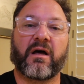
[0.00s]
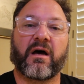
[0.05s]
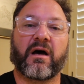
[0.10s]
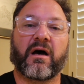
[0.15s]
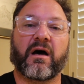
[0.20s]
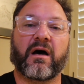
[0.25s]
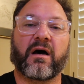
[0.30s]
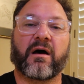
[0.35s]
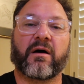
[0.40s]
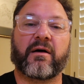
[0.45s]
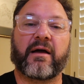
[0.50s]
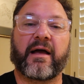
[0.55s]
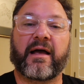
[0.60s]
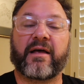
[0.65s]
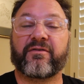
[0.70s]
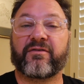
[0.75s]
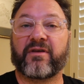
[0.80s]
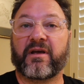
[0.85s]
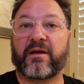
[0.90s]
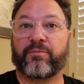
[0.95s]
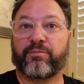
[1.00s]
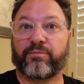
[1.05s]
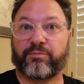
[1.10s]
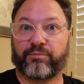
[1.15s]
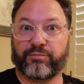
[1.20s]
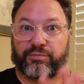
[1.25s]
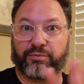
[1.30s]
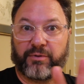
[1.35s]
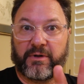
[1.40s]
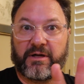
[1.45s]
Uh, as a
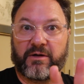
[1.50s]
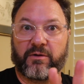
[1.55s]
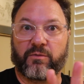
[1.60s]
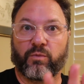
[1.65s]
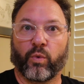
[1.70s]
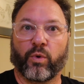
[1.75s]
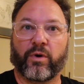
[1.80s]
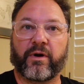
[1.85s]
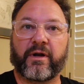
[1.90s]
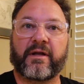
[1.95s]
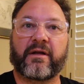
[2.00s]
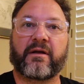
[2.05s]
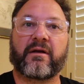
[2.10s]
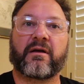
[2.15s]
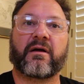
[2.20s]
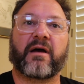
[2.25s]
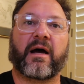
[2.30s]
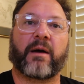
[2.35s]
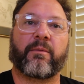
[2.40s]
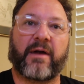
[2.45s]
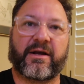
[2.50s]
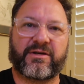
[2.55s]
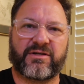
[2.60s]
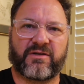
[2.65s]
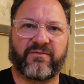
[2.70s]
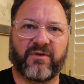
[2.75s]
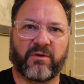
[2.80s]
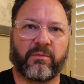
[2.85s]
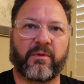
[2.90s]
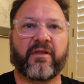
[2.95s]
pre-warning, I'm
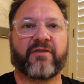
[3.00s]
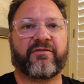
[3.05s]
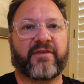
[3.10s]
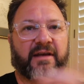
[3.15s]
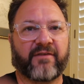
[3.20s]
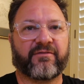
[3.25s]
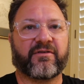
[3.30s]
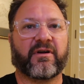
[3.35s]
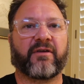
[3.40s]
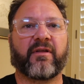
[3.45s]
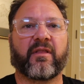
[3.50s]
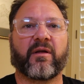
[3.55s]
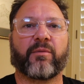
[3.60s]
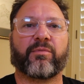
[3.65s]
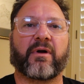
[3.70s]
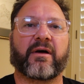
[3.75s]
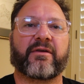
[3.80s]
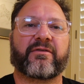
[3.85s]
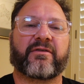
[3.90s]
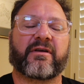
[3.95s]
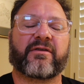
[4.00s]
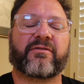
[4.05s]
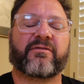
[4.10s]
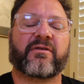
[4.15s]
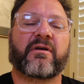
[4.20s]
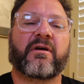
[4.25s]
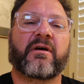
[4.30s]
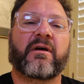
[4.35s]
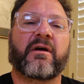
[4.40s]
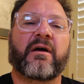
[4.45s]
actually filming this after I've done the
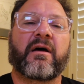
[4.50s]
process.